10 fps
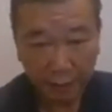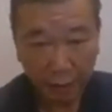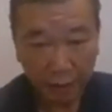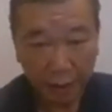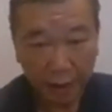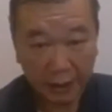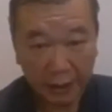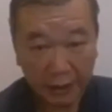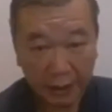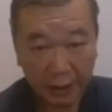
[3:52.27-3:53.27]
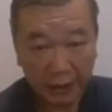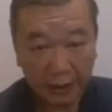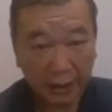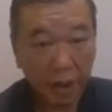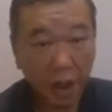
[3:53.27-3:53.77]
Okay, this
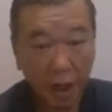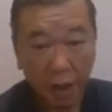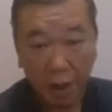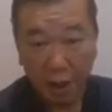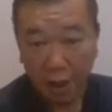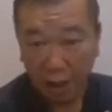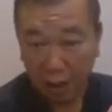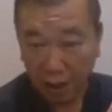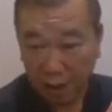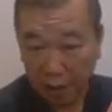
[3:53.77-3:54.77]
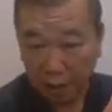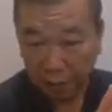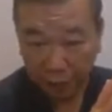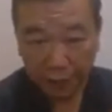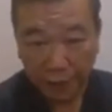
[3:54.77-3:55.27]
thing. The
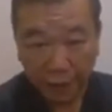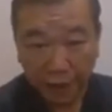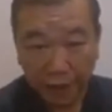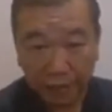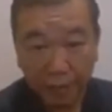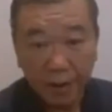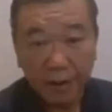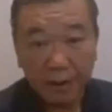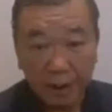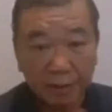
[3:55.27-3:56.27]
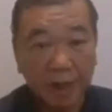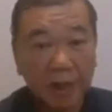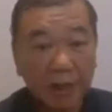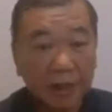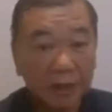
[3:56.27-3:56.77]
first theory is
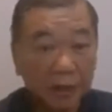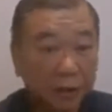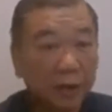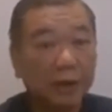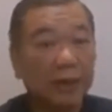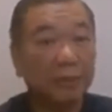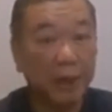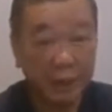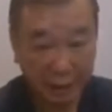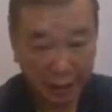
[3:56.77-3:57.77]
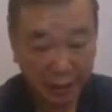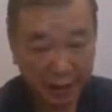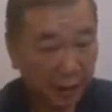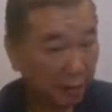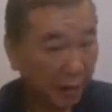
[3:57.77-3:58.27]
similar treat similars,
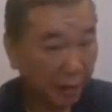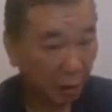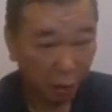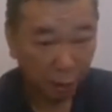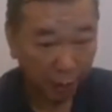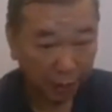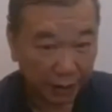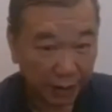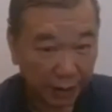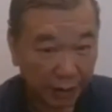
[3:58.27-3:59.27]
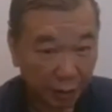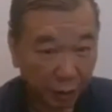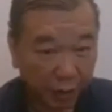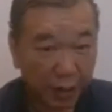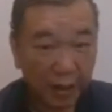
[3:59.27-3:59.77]
led by the homeopathy.
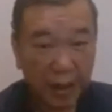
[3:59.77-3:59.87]
Okay,